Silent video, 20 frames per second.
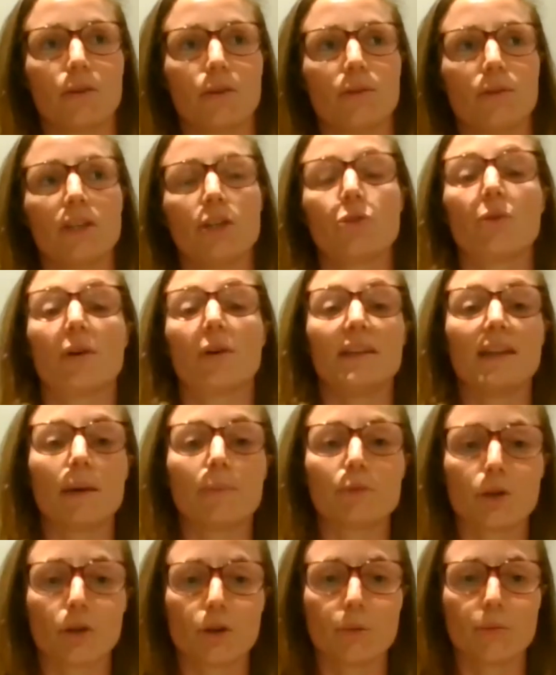you need to
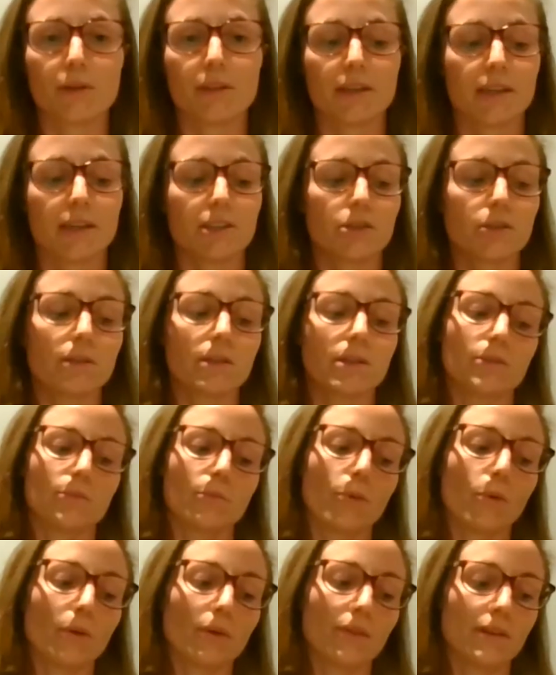adapt your communication, it's
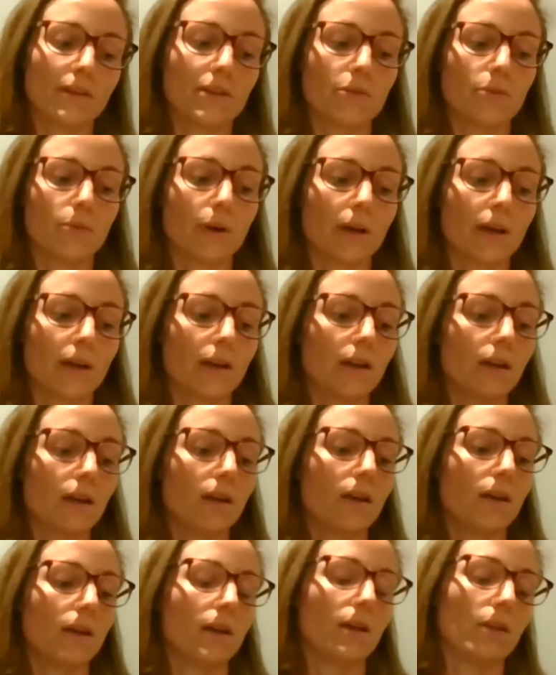more in this way,
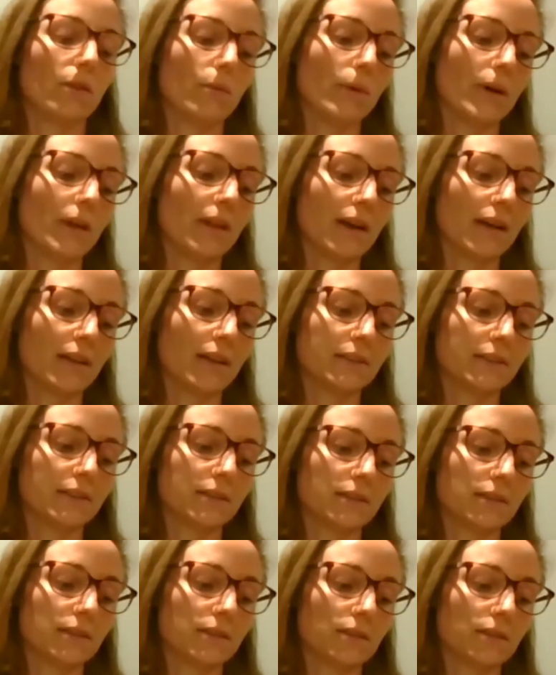in the way that
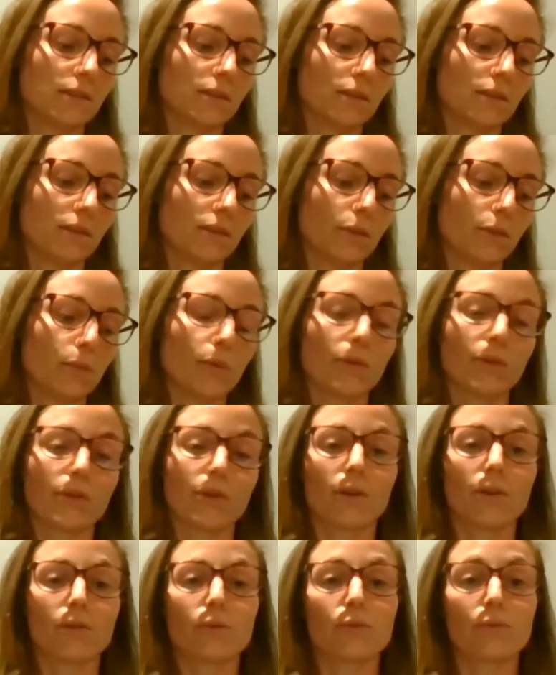you want the
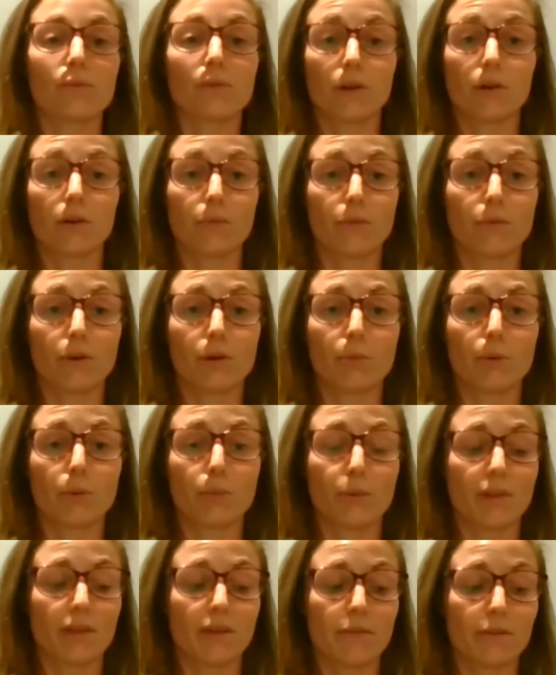girls to feel comfortable
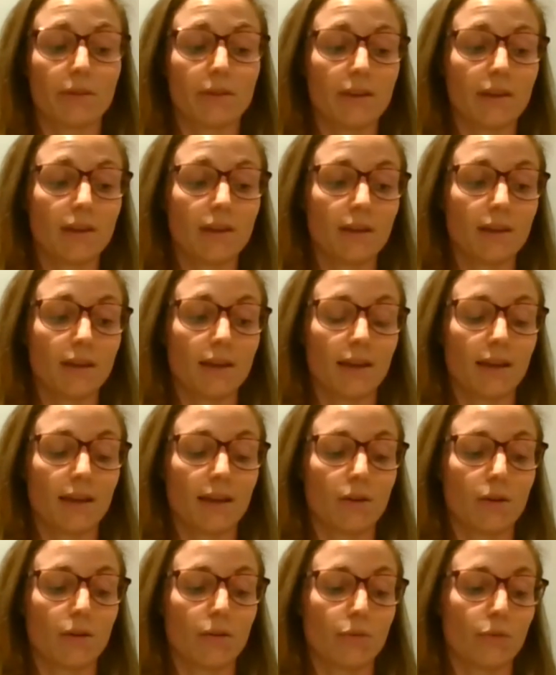with everything.
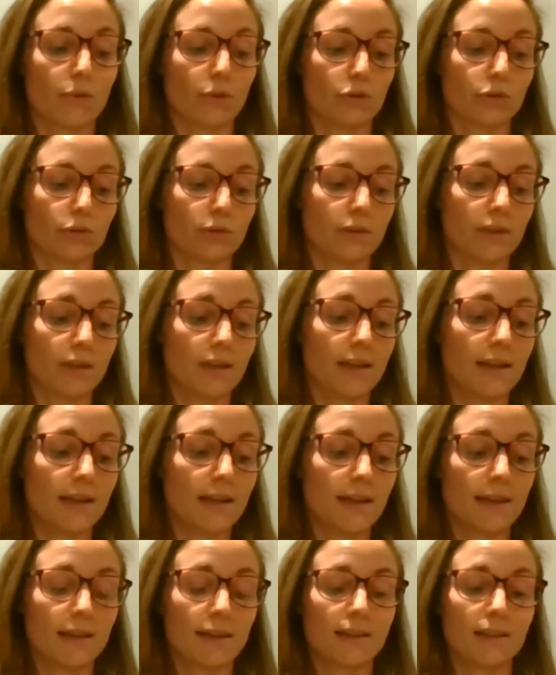And
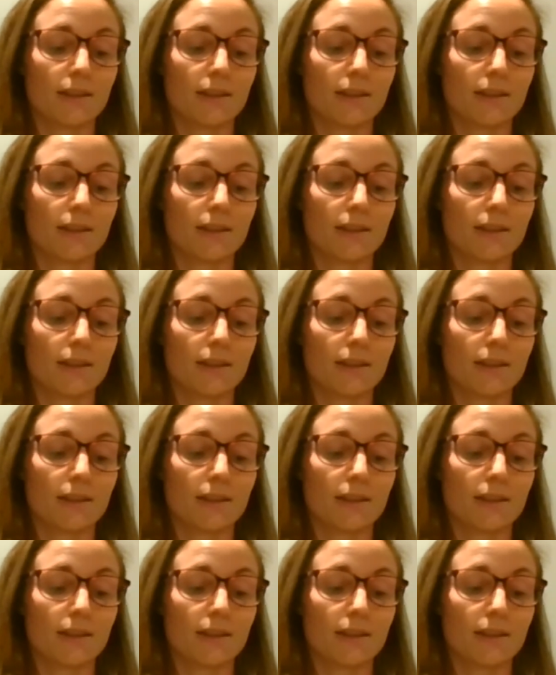unfortunately,